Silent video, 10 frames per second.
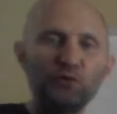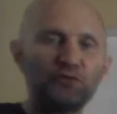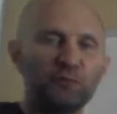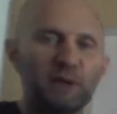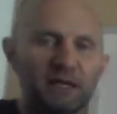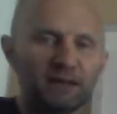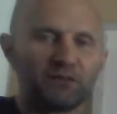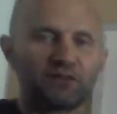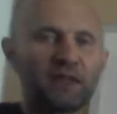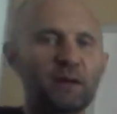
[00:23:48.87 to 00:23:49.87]
used to be an
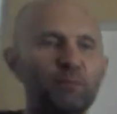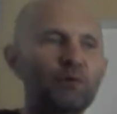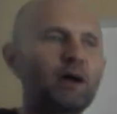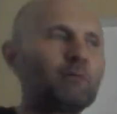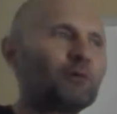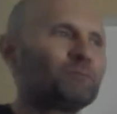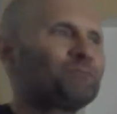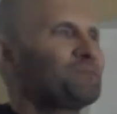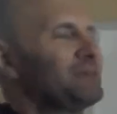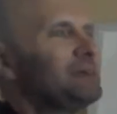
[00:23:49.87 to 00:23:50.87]
exam
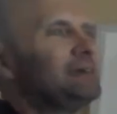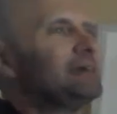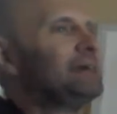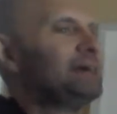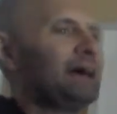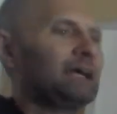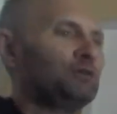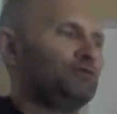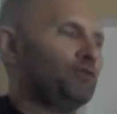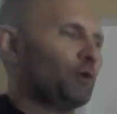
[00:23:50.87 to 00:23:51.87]
problem.
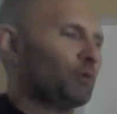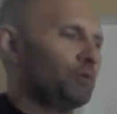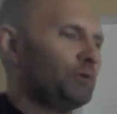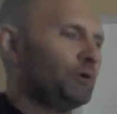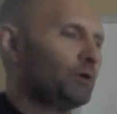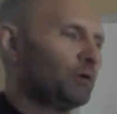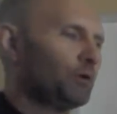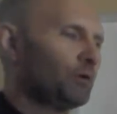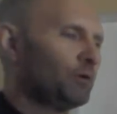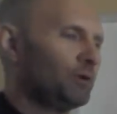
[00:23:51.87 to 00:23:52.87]
I don't
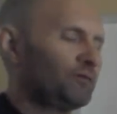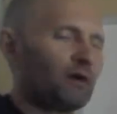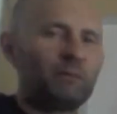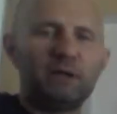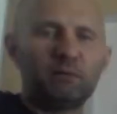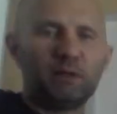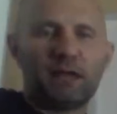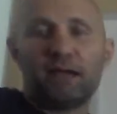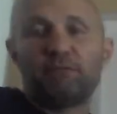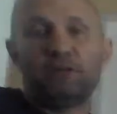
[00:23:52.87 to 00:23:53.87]
know if I'll be able to
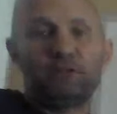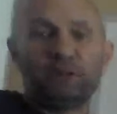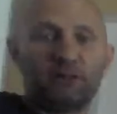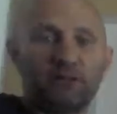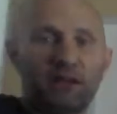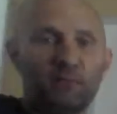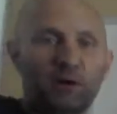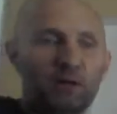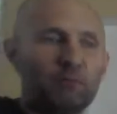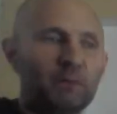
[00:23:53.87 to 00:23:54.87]
have it as an exam
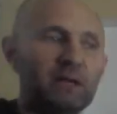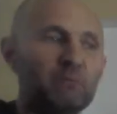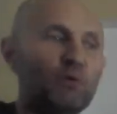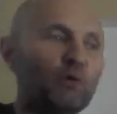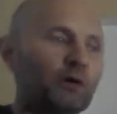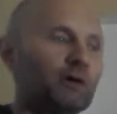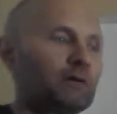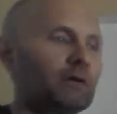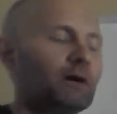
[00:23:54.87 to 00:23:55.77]
problem anymore.